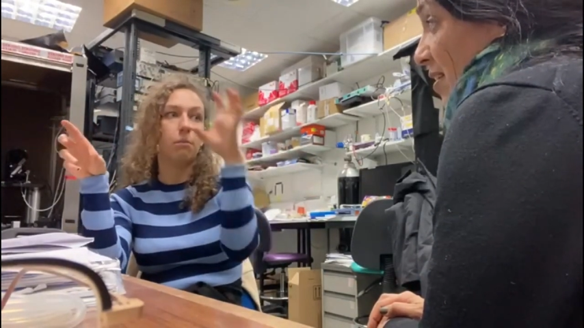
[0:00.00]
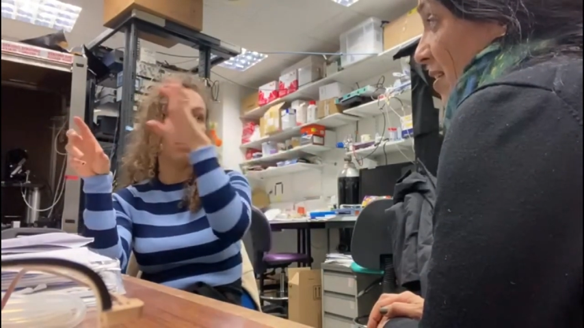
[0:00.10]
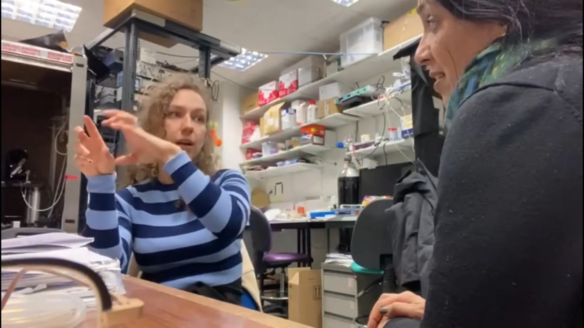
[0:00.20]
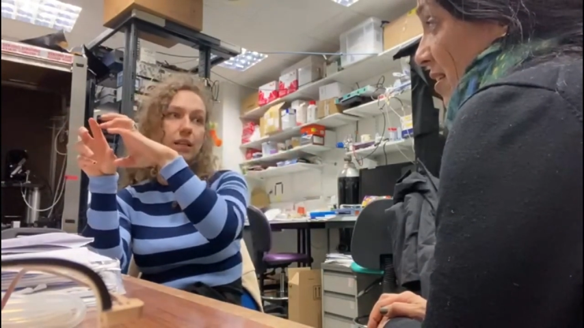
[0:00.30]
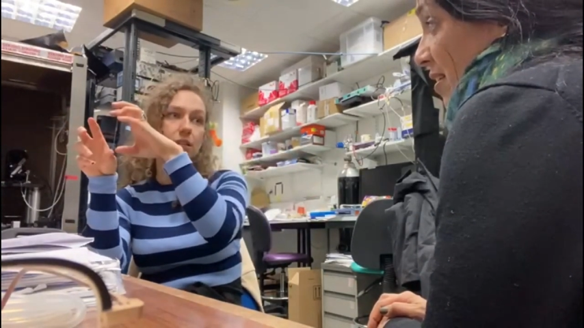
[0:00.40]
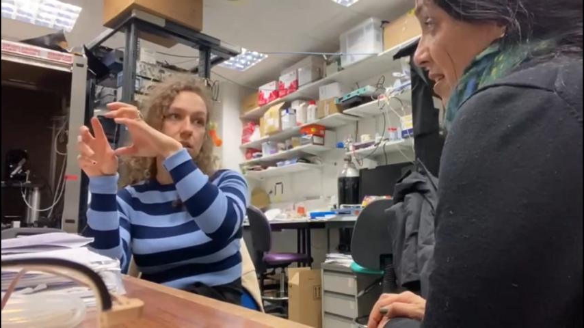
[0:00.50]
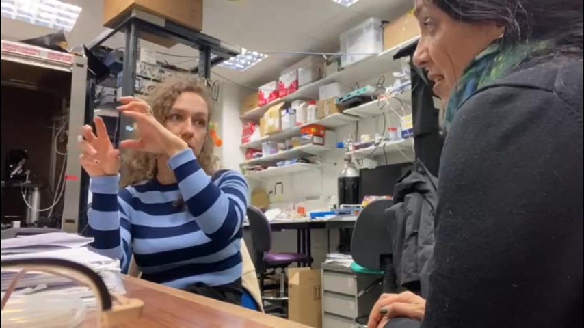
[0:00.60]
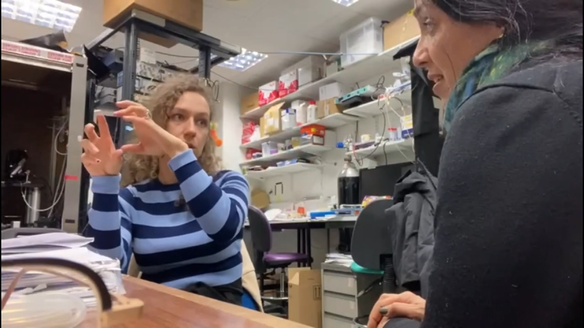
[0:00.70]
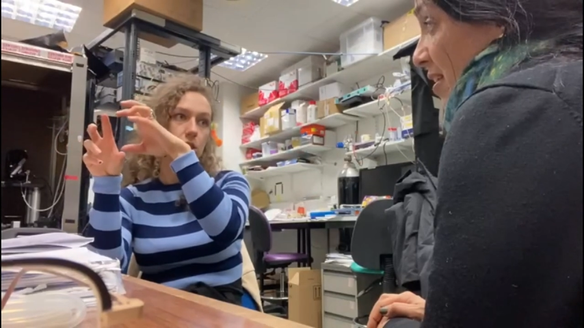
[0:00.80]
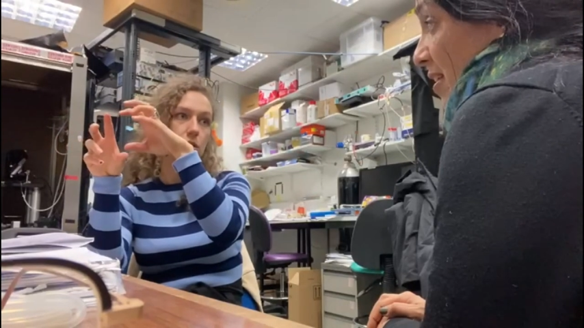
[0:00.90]
Speaker 1: binds
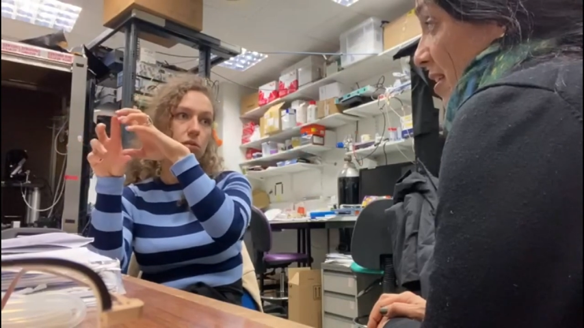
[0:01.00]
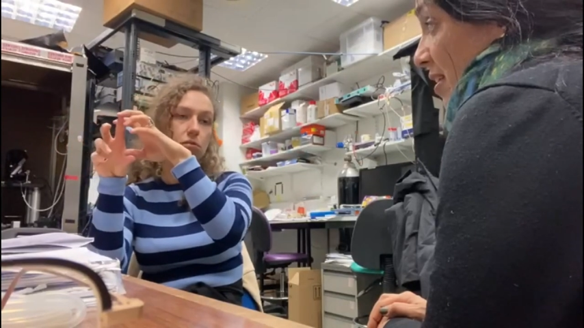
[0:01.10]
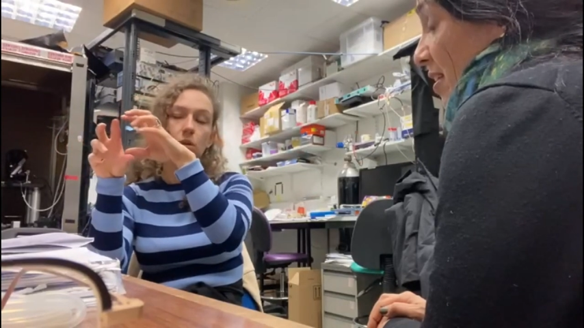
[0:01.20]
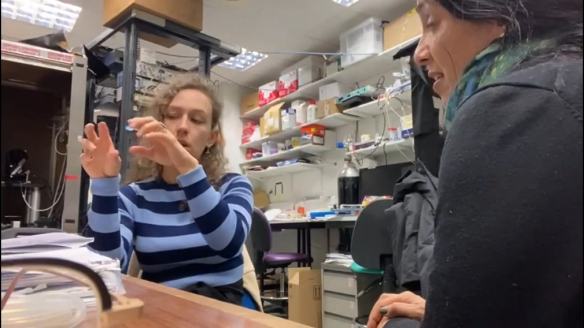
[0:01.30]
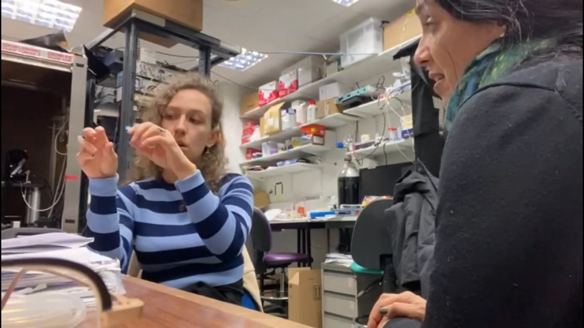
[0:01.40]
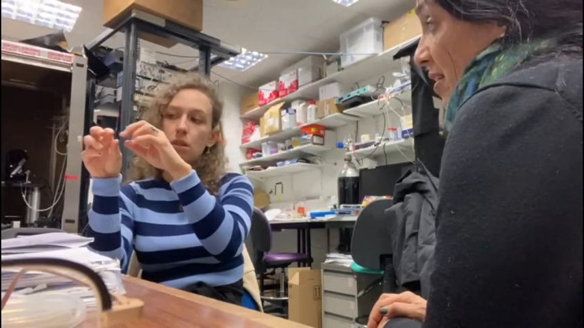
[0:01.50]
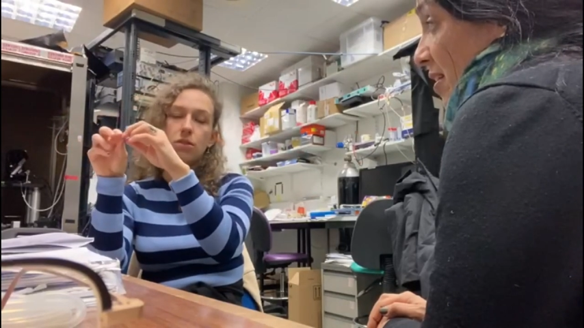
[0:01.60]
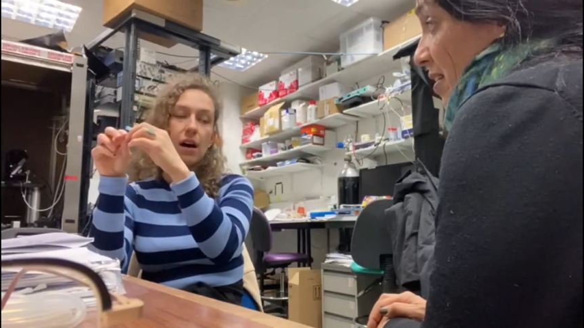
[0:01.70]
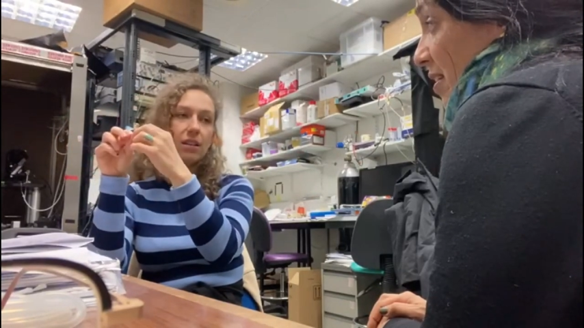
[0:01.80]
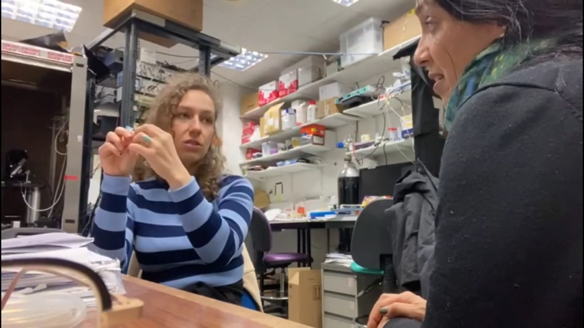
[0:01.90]
to
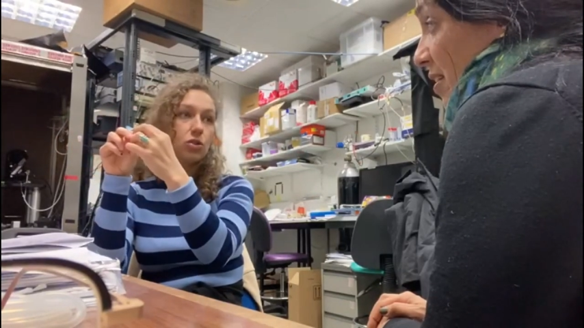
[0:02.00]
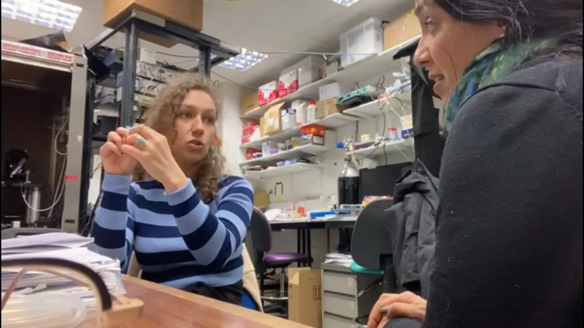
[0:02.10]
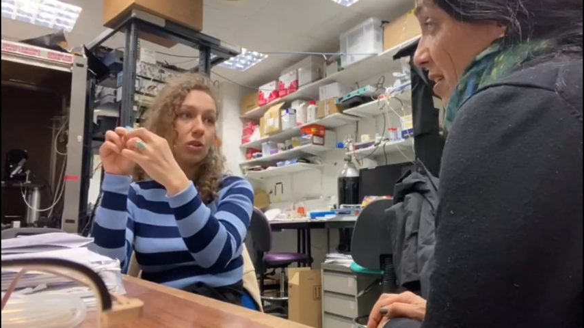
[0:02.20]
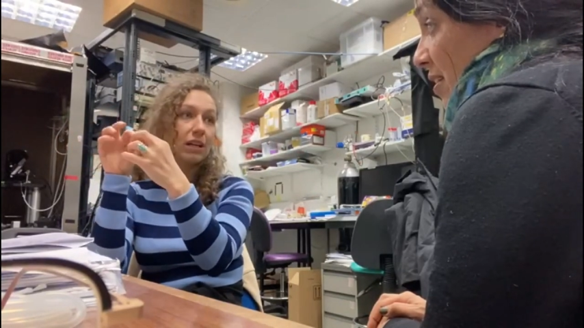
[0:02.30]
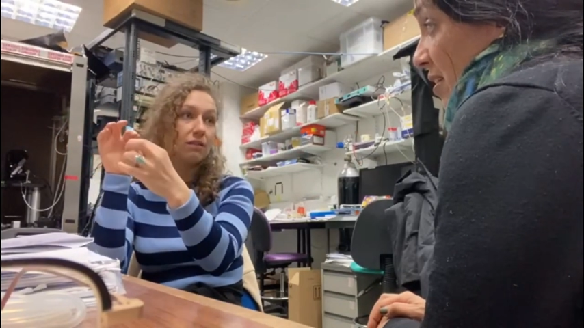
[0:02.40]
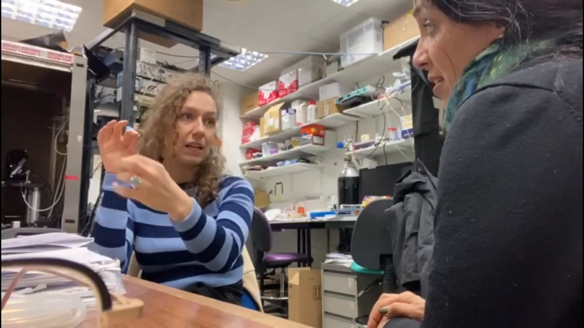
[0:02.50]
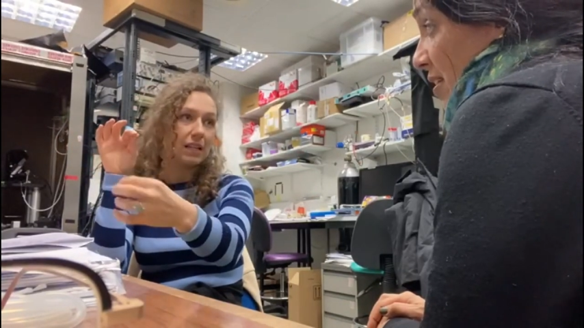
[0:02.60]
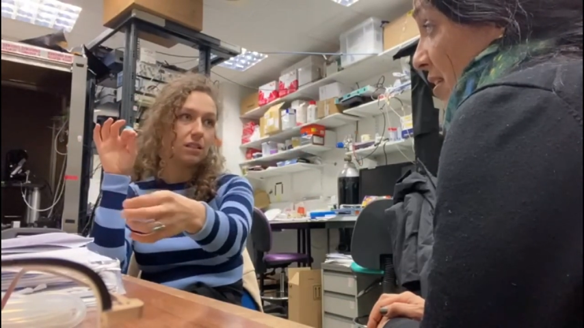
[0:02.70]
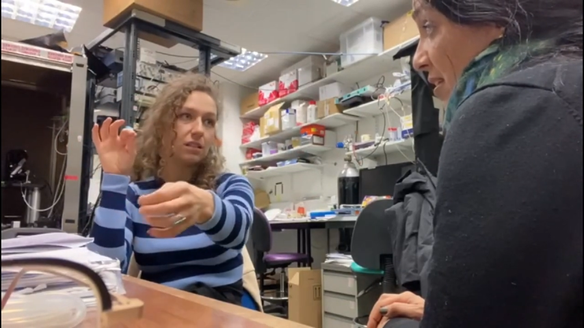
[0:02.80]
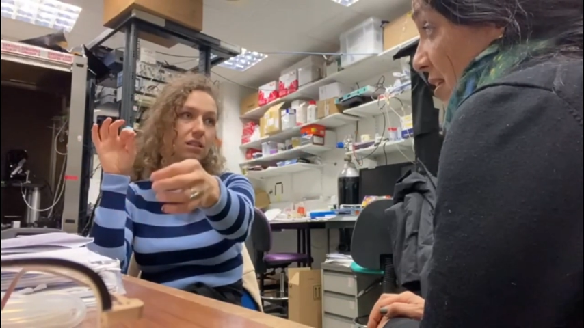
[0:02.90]
that string of
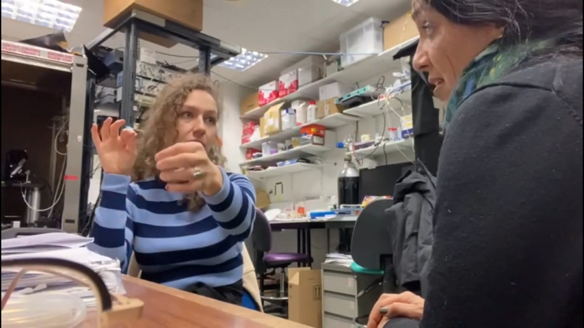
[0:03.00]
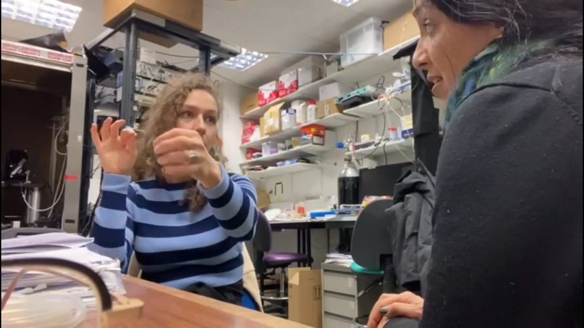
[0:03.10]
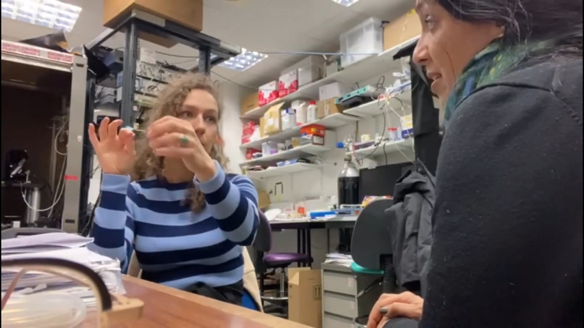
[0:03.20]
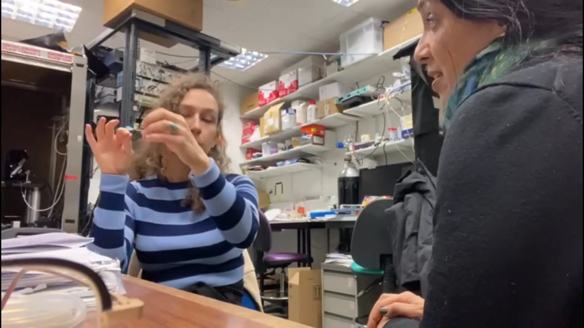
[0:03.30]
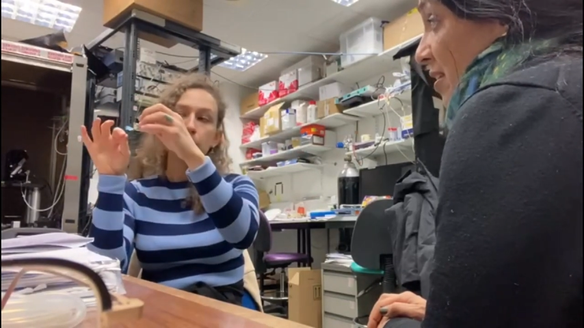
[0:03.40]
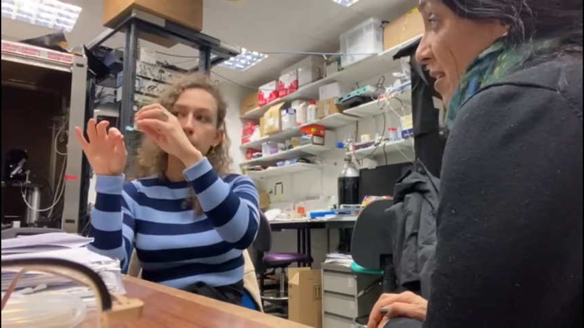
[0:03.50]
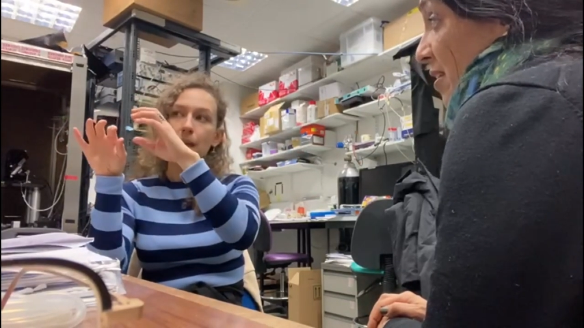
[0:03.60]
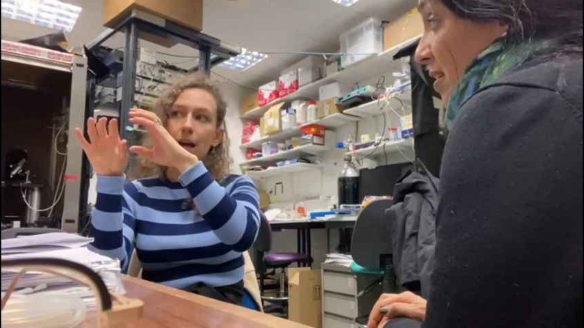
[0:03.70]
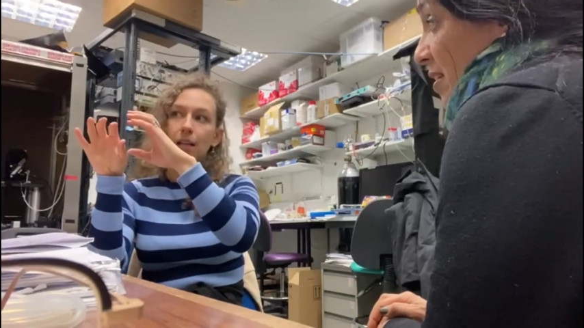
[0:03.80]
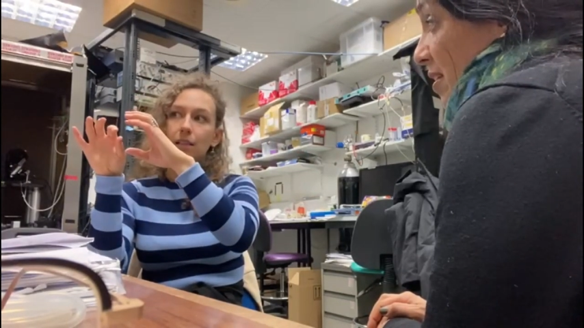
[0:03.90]
letters
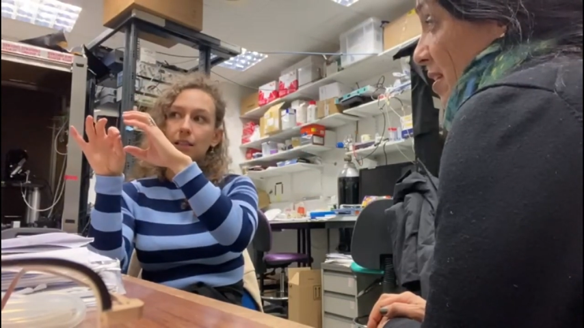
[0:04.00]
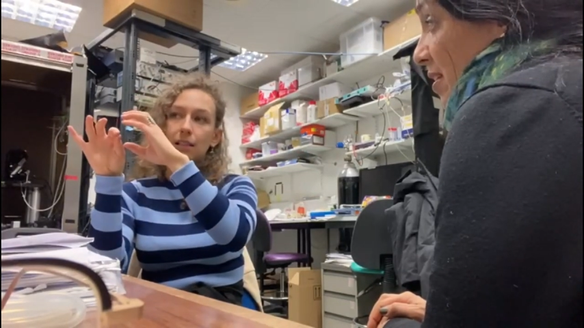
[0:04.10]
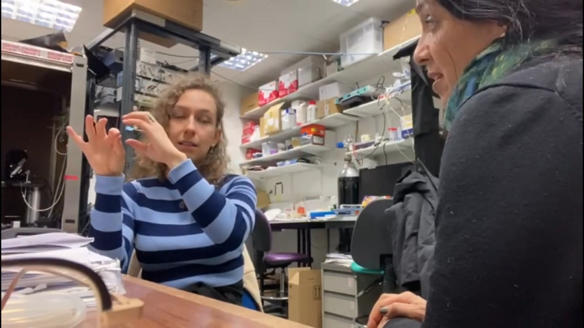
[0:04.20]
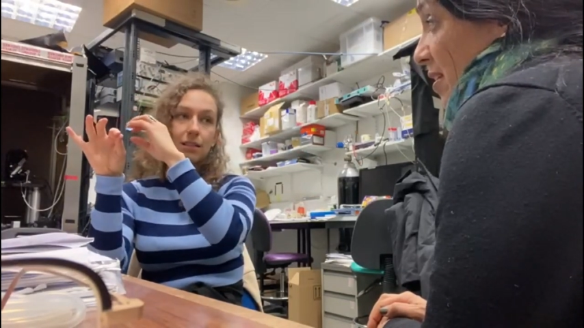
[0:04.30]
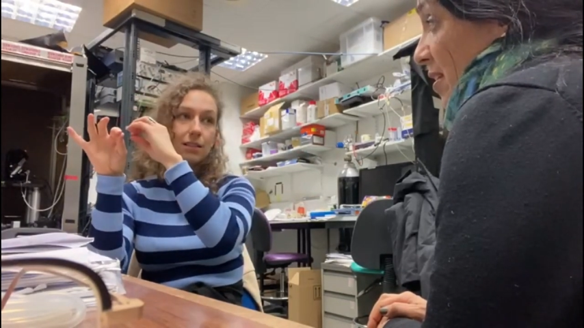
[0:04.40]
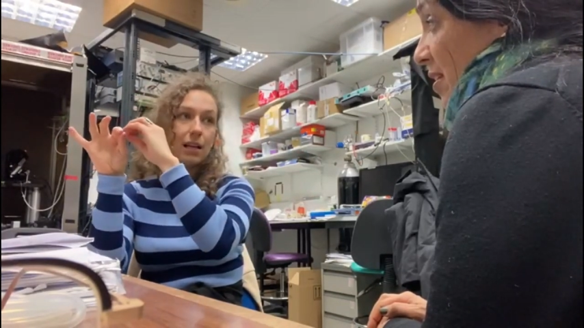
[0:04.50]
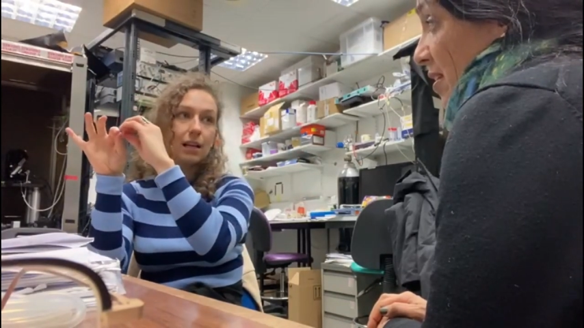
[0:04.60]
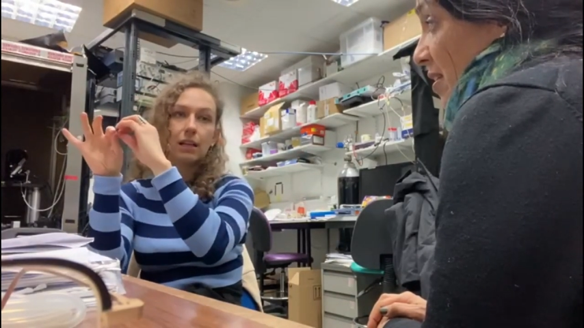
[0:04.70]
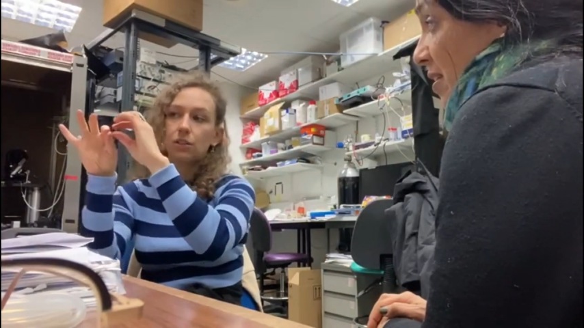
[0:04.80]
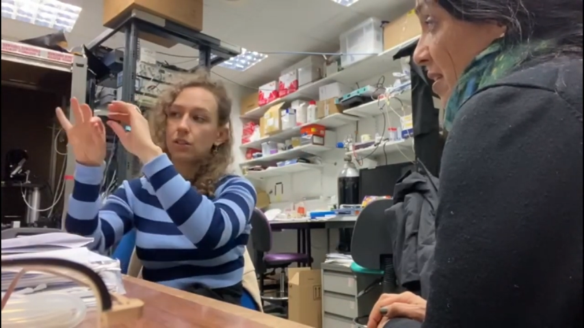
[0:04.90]
and it's
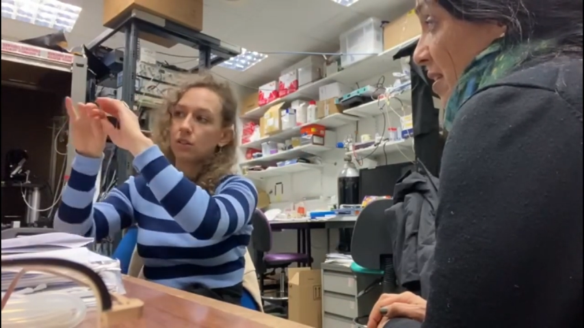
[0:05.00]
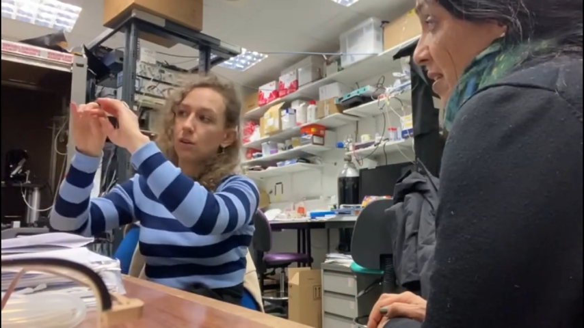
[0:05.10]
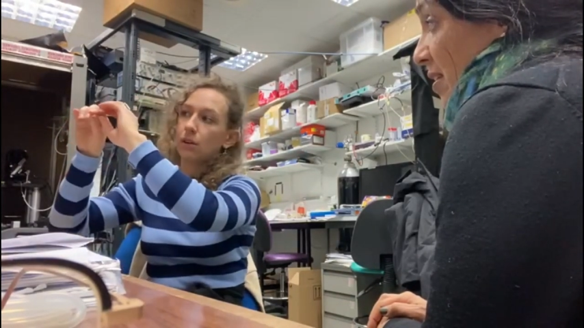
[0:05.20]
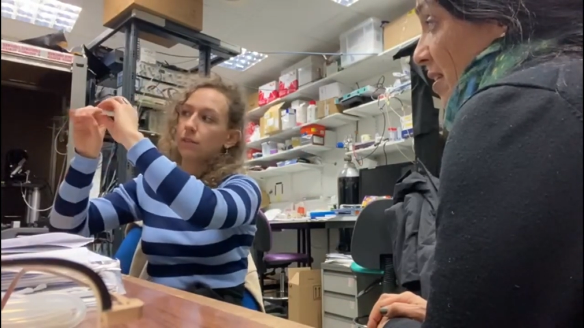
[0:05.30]
it's kind of